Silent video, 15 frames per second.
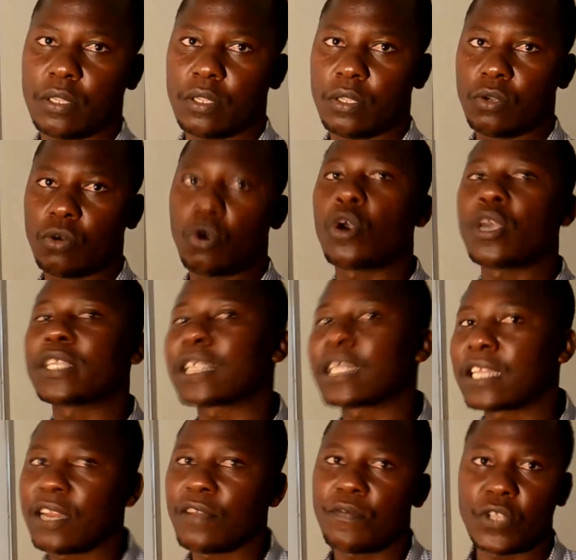or a
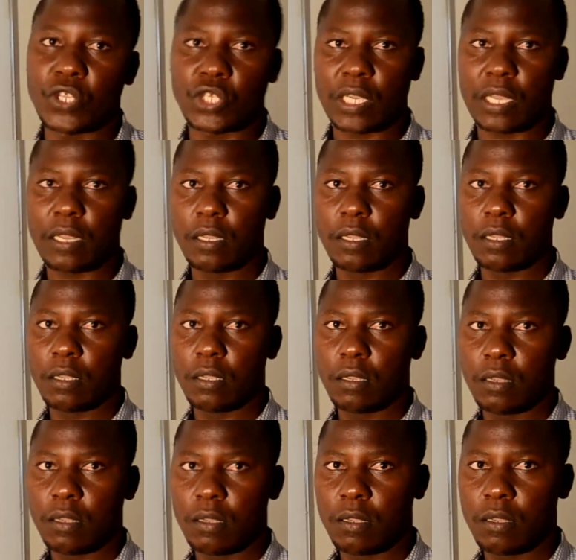certain feature.
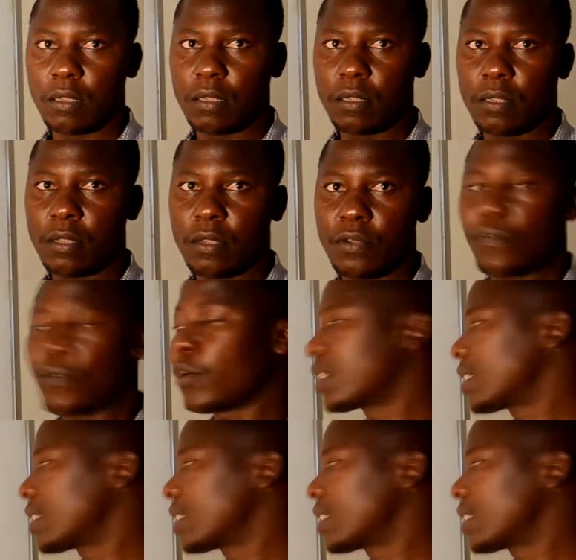For instance,